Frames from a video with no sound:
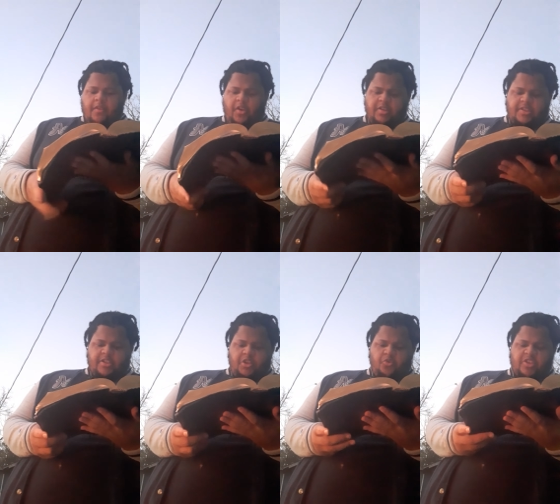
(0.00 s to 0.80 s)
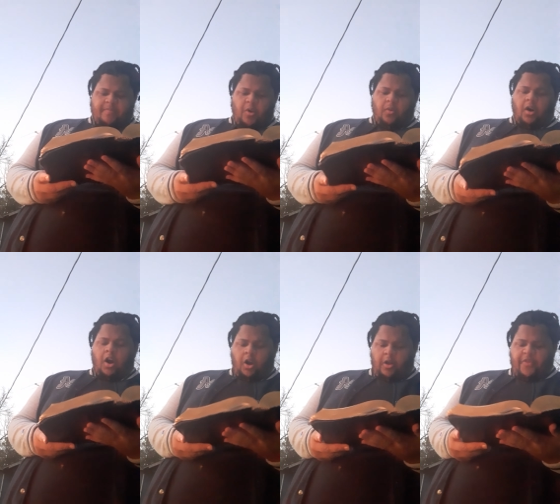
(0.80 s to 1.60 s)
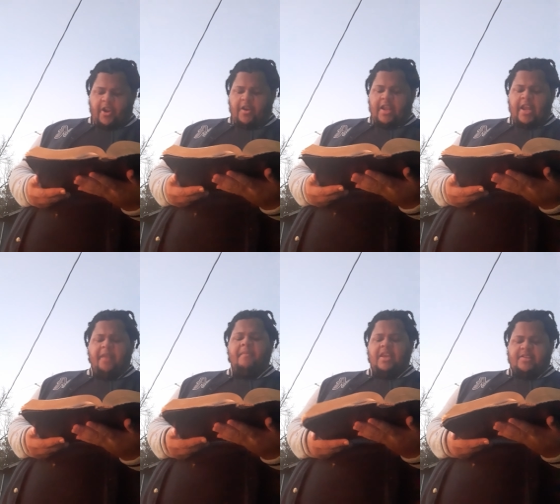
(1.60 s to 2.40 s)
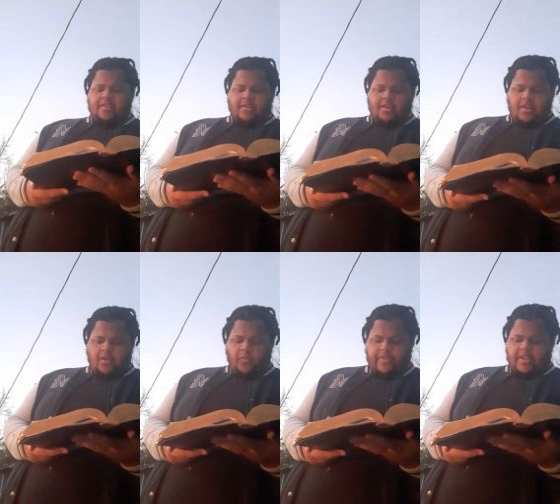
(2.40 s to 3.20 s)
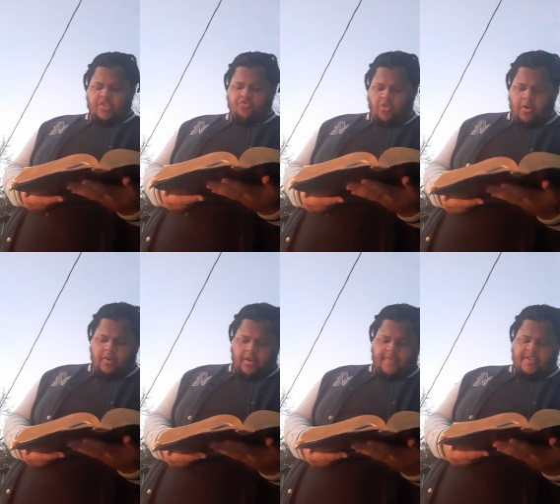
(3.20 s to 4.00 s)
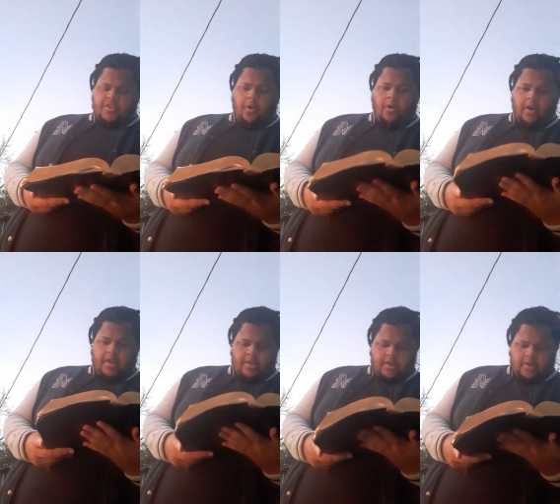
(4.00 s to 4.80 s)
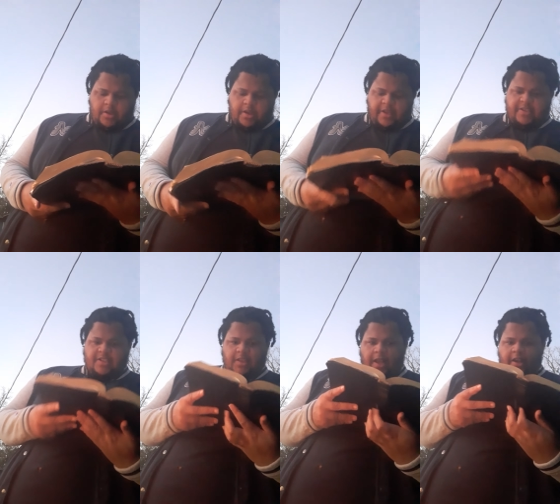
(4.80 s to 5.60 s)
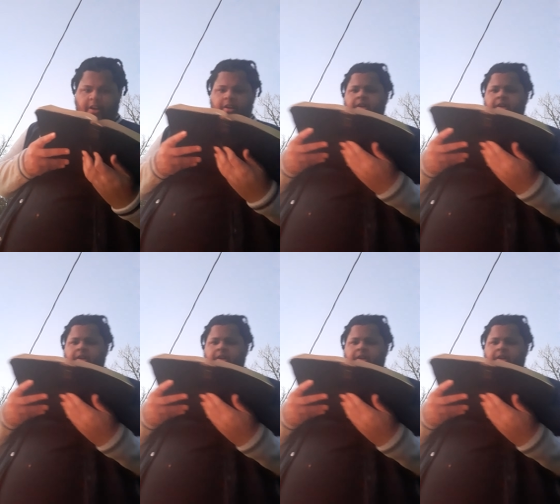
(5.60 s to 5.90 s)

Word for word: Thus the Jews smote all their enemies with the stroke of the sword and slaughter